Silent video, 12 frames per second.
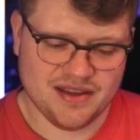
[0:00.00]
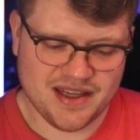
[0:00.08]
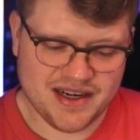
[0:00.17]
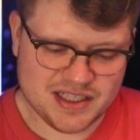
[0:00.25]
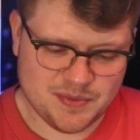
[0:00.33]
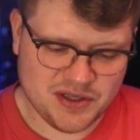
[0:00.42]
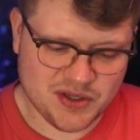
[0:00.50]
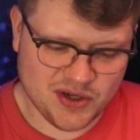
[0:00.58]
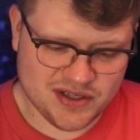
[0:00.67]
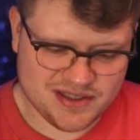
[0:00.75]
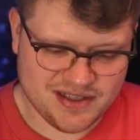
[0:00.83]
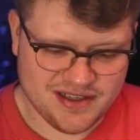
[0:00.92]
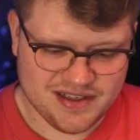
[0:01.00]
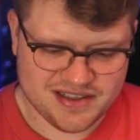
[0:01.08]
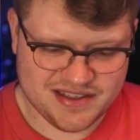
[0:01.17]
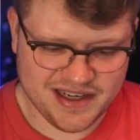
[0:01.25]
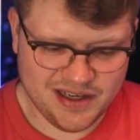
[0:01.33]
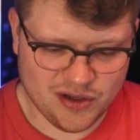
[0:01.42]
That is because
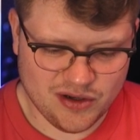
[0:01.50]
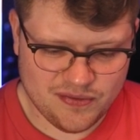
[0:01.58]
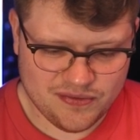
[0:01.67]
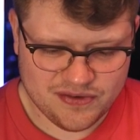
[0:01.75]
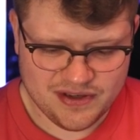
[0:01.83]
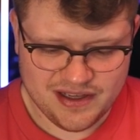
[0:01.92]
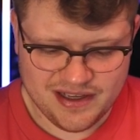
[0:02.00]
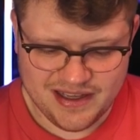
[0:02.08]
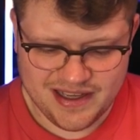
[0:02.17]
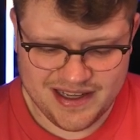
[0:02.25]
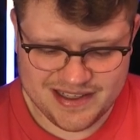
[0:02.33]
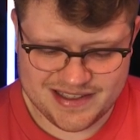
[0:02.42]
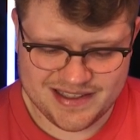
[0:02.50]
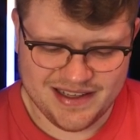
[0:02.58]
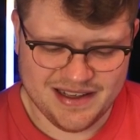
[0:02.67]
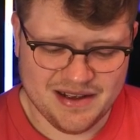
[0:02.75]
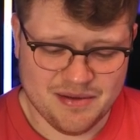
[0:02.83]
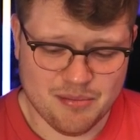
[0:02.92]
single off has
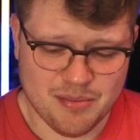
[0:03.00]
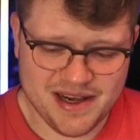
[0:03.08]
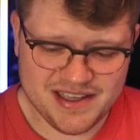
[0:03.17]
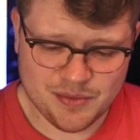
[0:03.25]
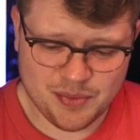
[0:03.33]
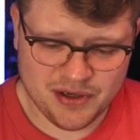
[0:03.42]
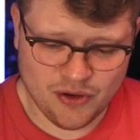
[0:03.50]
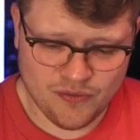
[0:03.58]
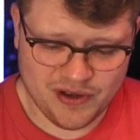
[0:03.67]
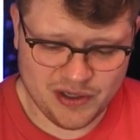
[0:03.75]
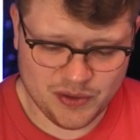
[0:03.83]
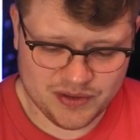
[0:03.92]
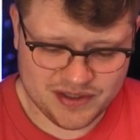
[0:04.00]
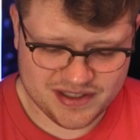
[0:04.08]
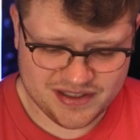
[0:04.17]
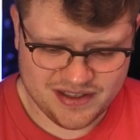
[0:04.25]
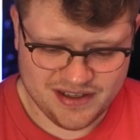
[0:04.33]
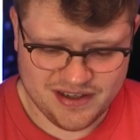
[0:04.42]
multiple
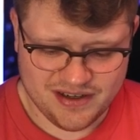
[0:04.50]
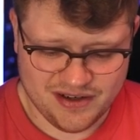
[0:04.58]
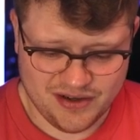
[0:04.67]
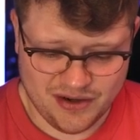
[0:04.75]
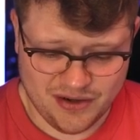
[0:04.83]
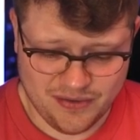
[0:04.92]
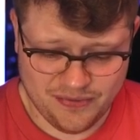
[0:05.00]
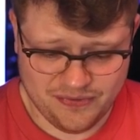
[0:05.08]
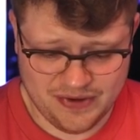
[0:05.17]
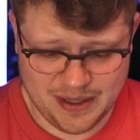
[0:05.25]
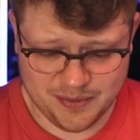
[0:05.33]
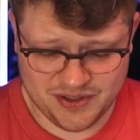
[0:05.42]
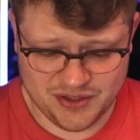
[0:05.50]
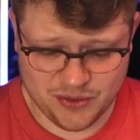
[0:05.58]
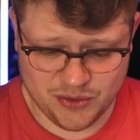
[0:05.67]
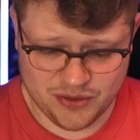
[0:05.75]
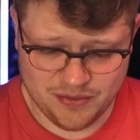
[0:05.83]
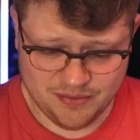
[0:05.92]
overloads of up
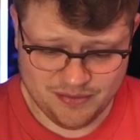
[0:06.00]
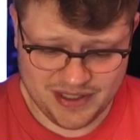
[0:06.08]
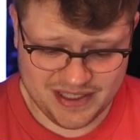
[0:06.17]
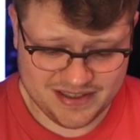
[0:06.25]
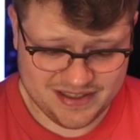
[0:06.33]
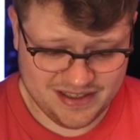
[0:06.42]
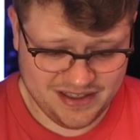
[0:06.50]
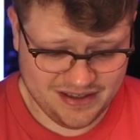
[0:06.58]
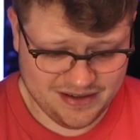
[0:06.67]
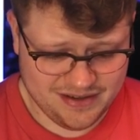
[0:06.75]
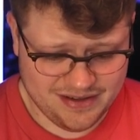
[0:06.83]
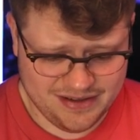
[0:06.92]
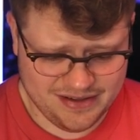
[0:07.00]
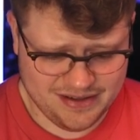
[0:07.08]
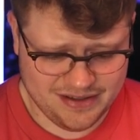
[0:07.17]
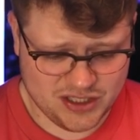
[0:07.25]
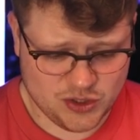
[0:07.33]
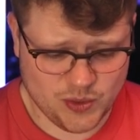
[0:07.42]
to, let's see,
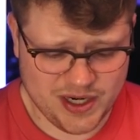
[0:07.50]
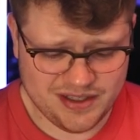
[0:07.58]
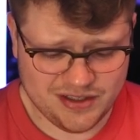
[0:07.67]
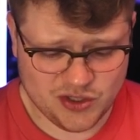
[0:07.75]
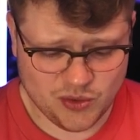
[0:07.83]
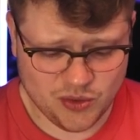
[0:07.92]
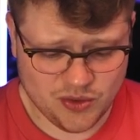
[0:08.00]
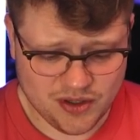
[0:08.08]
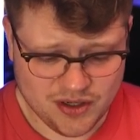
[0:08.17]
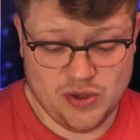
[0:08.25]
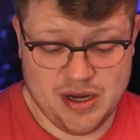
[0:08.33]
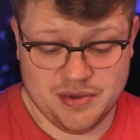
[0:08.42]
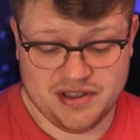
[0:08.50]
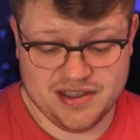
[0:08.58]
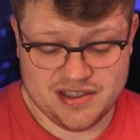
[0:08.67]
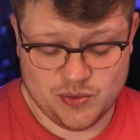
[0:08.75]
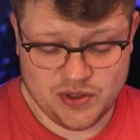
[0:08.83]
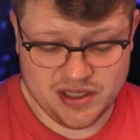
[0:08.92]
22
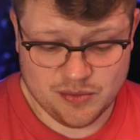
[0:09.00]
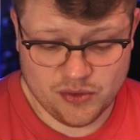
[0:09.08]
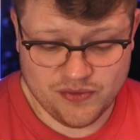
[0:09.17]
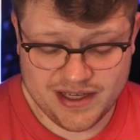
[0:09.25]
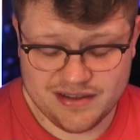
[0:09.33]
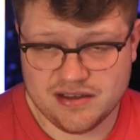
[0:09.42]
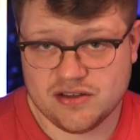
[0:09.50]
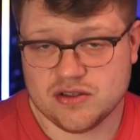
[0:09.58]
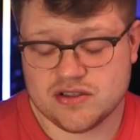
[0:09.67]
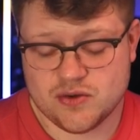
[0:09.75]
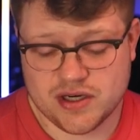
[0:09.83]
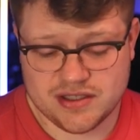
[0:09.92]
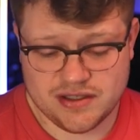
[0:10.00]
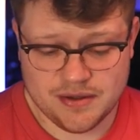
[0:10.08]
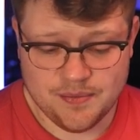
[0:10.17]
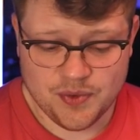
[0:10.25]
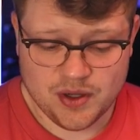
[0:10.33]
parameters we can provide in the constructor